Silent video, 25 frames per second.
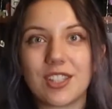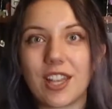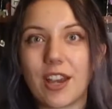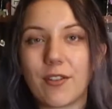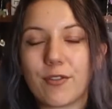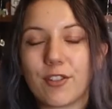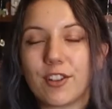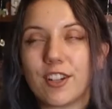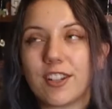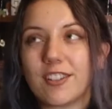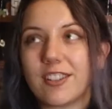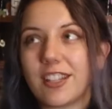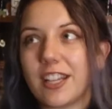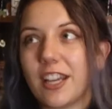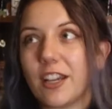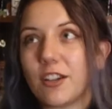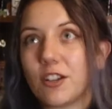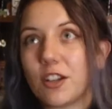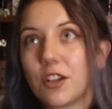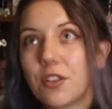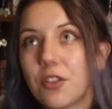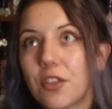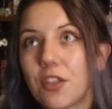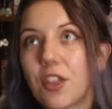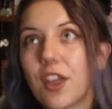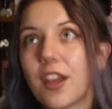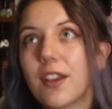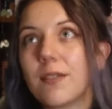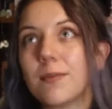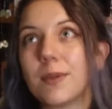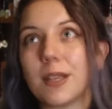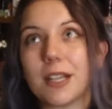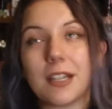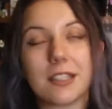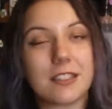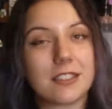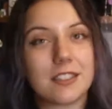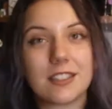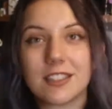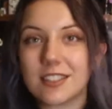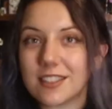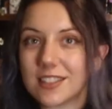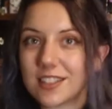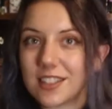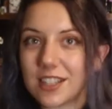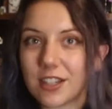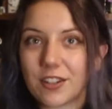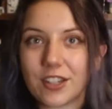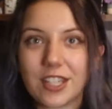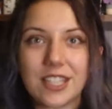definitely a good thing because the
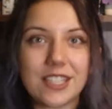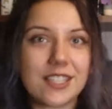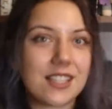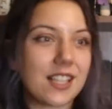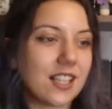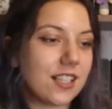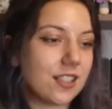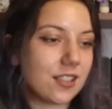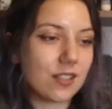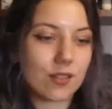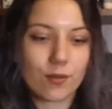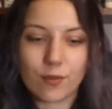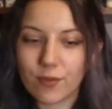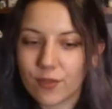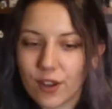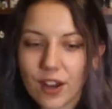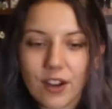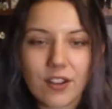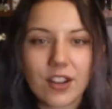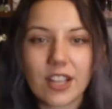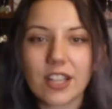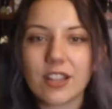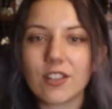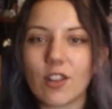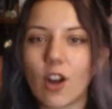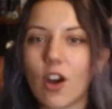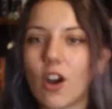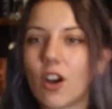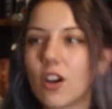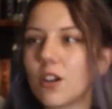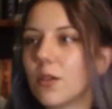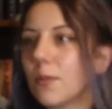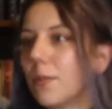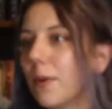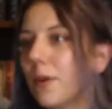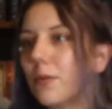series is very long,